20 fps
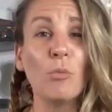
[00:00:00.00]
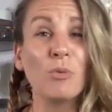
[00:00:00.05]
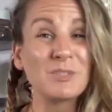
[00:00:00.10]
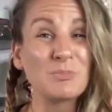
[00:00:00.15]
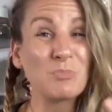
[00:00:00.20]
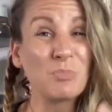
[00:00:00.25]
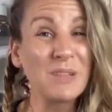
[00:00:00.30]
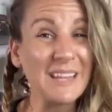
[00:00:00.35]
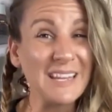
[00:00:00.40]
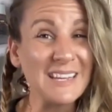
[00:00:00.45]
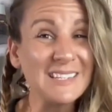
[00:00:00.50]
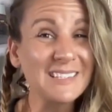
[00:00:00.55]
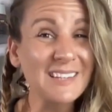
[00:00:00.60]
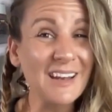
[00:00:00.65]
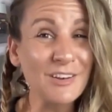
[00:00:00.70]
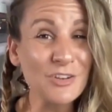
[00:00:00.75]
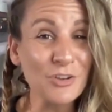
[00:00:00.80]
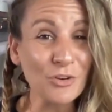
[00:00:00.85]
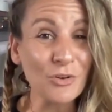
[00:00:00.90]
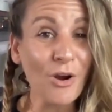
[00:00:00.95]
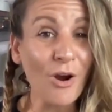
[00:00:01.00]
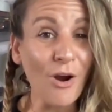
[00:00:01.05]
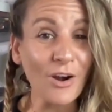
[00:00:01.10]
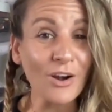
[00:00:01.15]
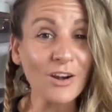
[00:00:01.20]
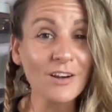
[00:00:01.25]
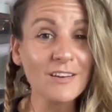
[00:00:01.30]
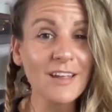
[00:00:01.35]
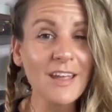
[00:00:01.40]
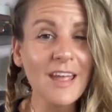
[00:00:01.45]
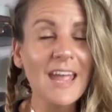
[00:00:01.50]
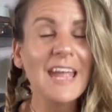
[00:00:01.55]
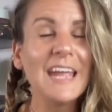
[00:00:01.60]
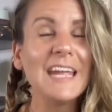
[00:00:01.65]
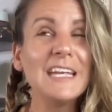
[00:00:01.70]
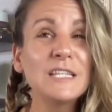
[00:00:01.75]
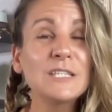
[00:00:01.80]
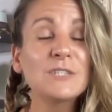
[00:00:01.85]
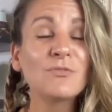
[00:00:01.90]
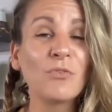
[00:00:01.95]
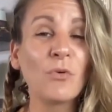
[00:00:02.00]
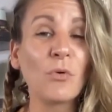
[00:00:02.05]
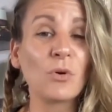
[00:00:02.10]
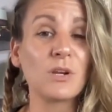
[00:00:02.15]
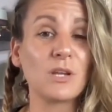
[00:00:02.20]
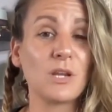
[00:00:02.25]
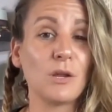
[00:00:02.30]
was placed on your heart it's for